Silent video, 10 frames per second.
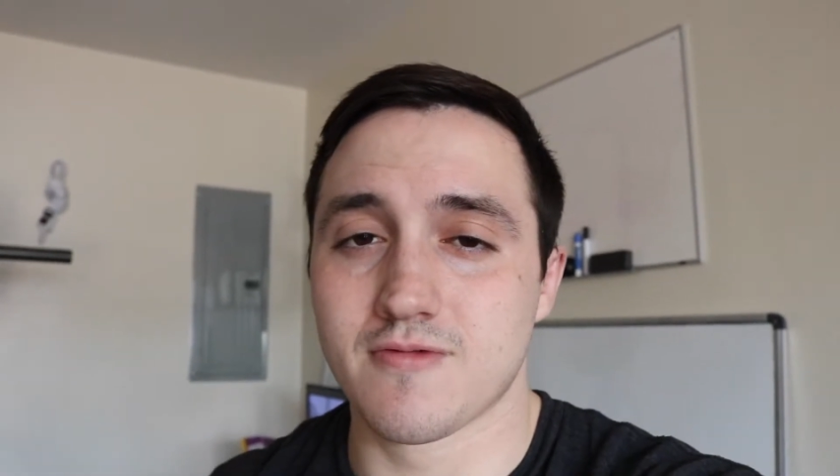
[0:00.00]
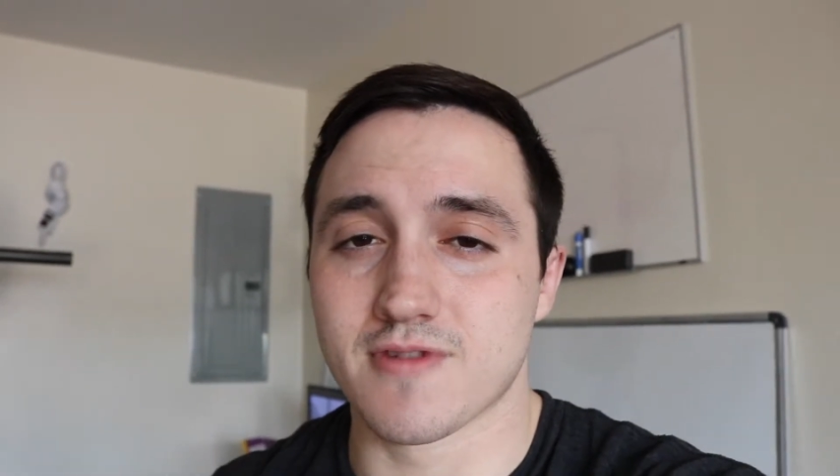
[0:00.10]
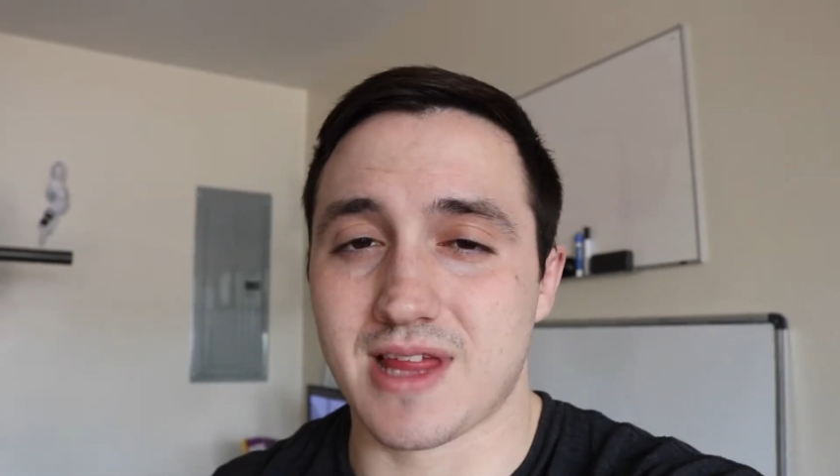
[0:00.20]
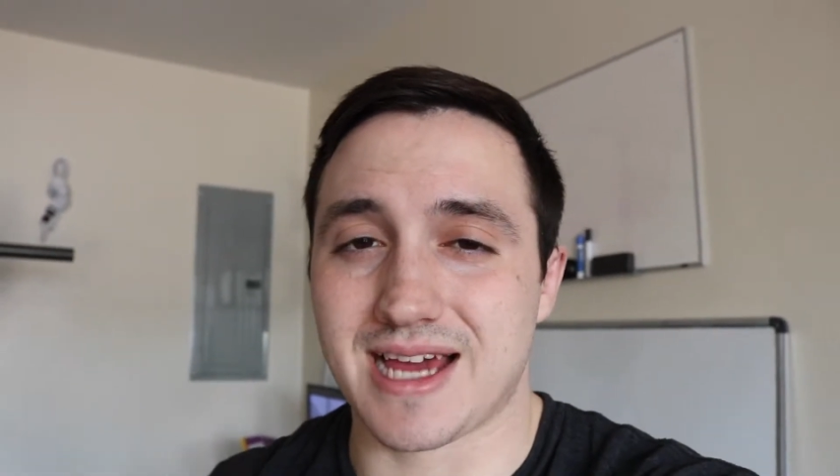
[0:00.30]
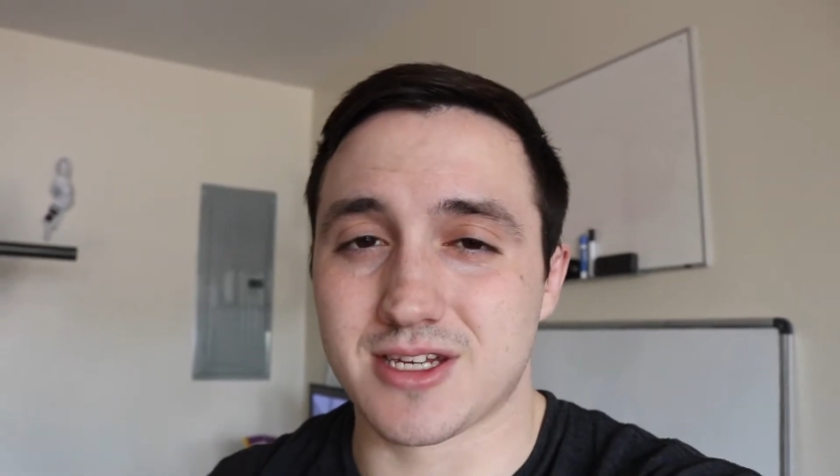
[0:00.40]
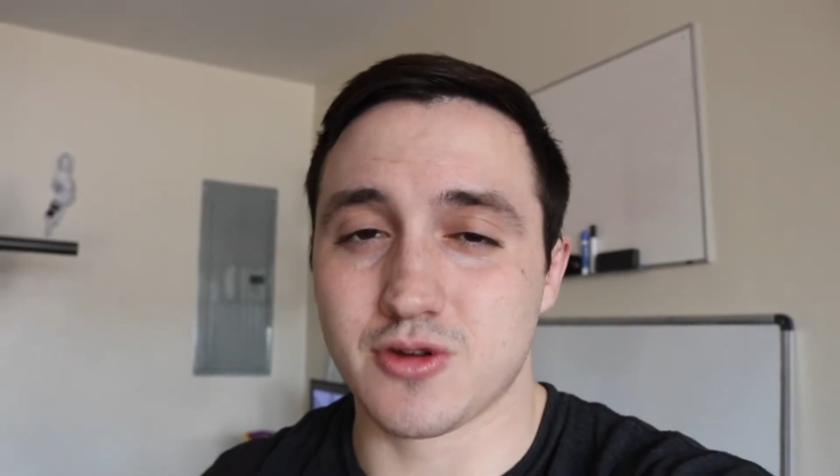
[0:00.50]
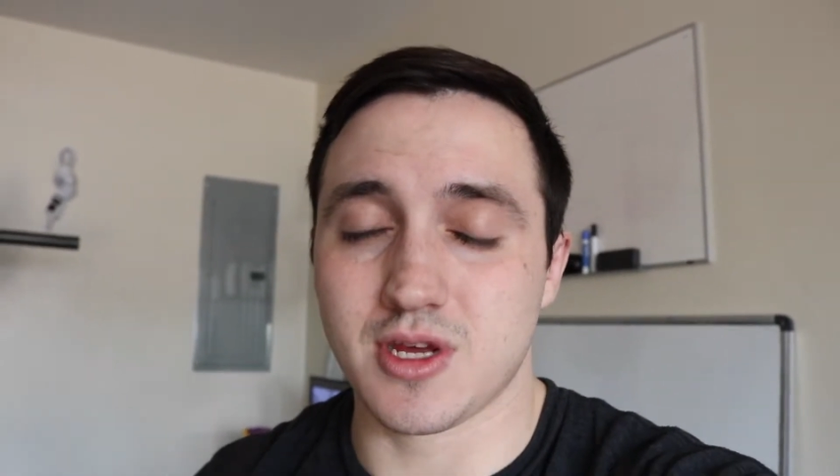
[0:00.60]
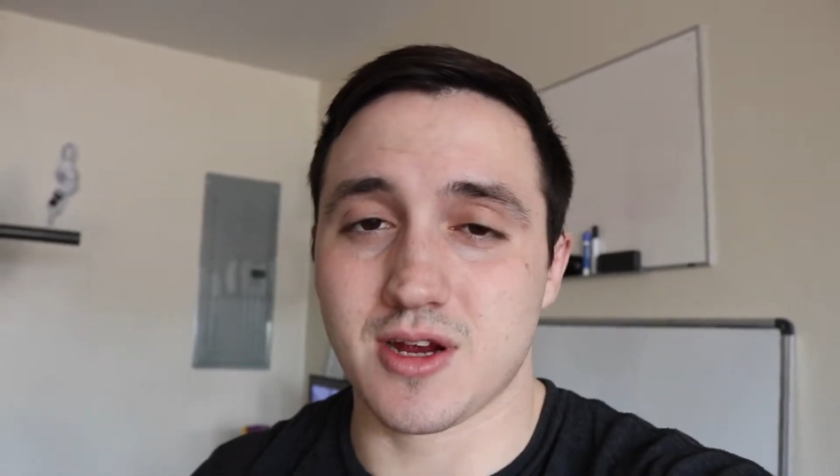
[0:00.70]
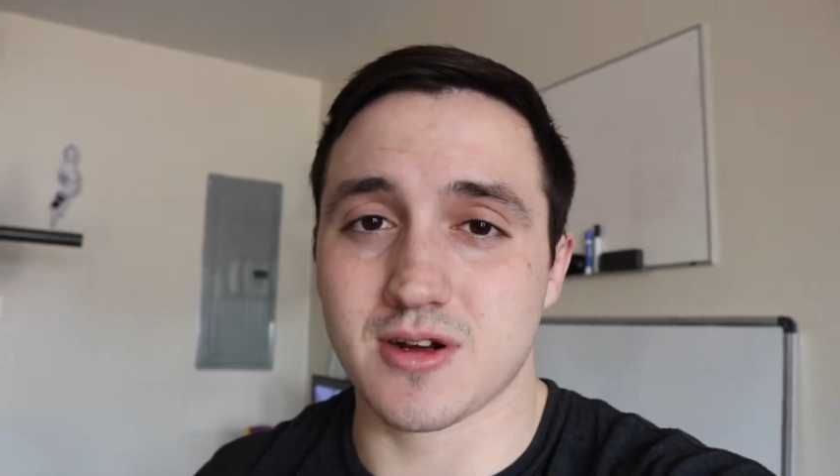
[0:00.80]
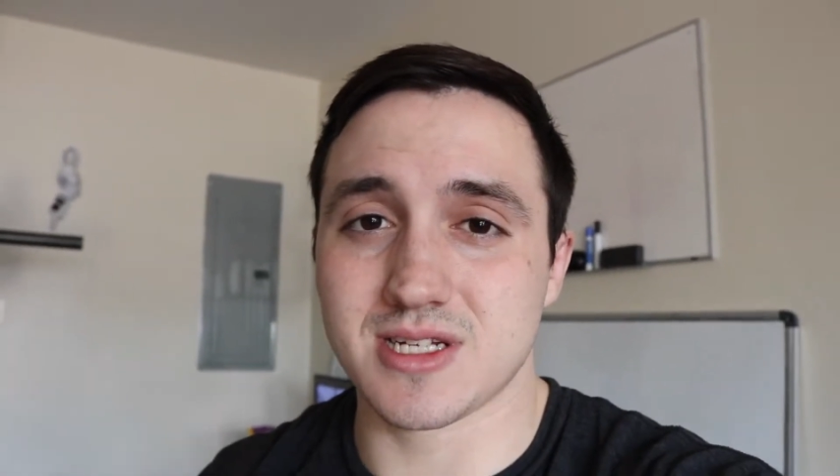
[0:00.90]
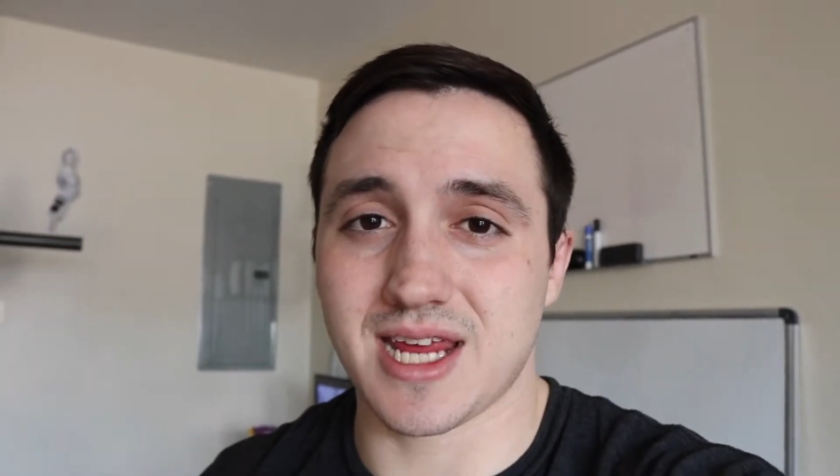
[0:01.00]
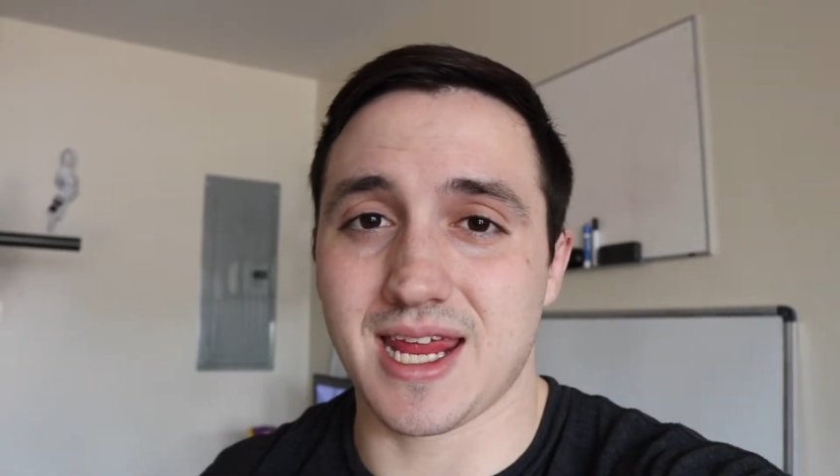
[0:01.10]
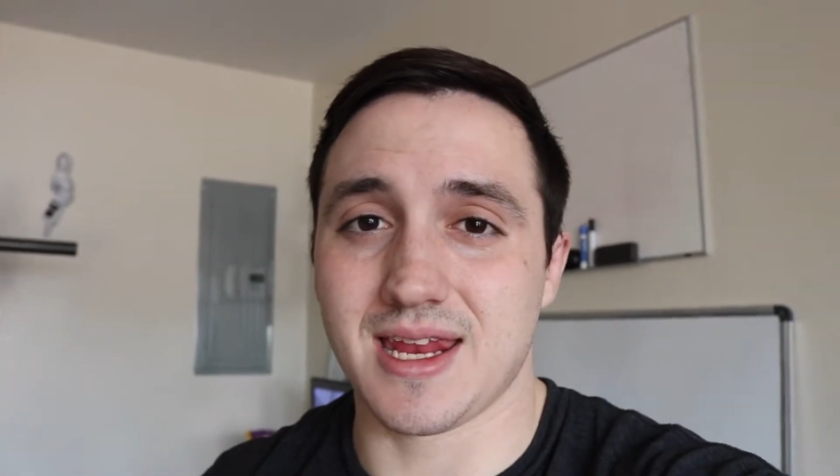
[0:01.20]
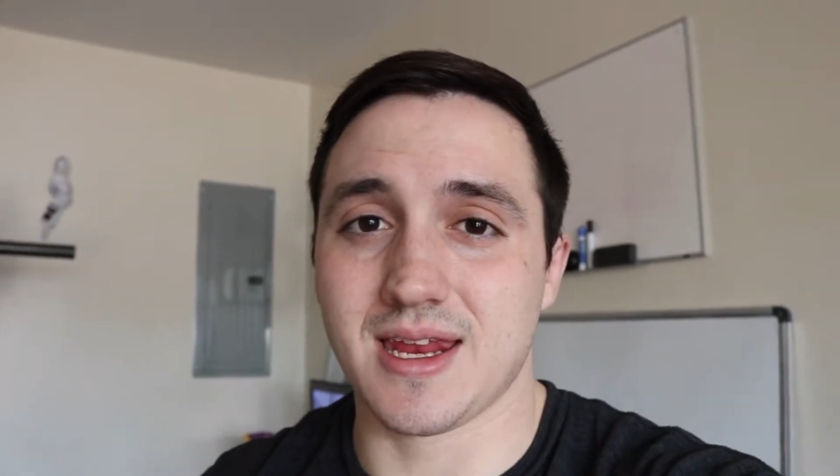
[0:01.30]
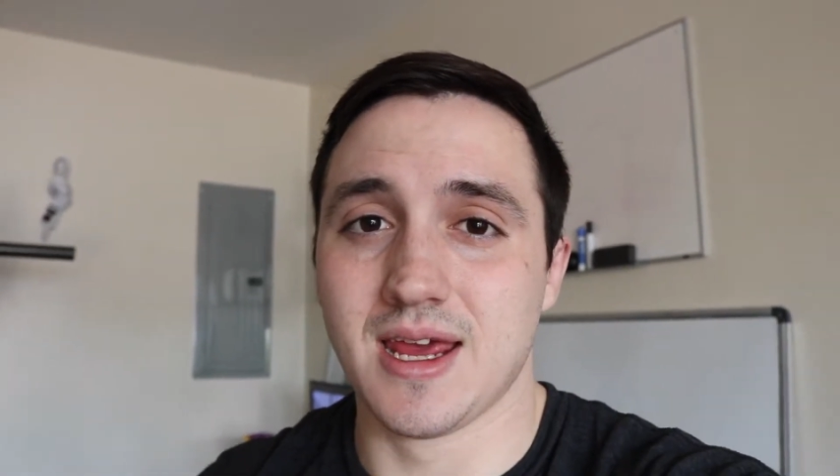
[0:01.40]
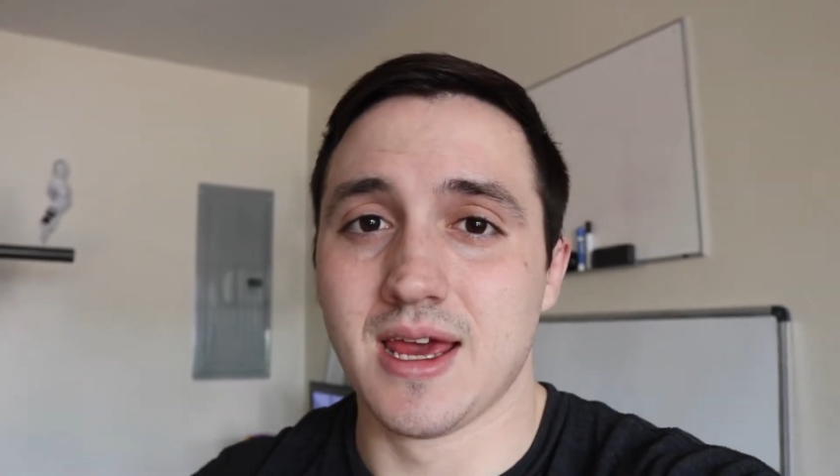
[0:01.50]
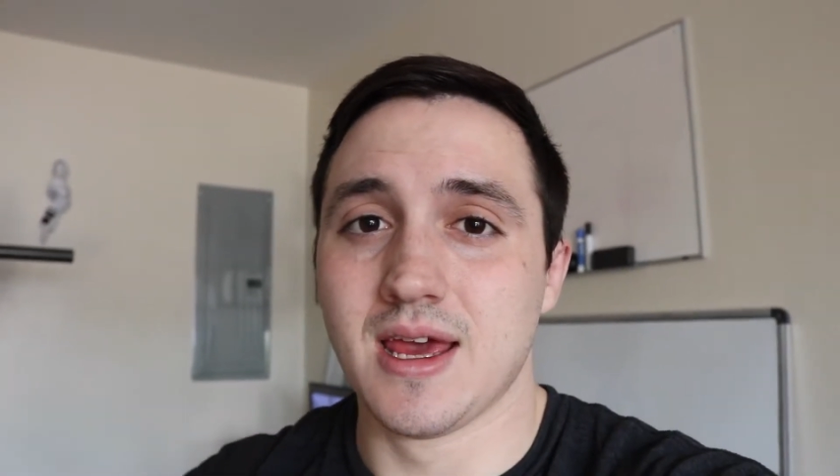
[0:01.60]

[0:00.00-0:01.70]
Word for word: for the last 2 years, and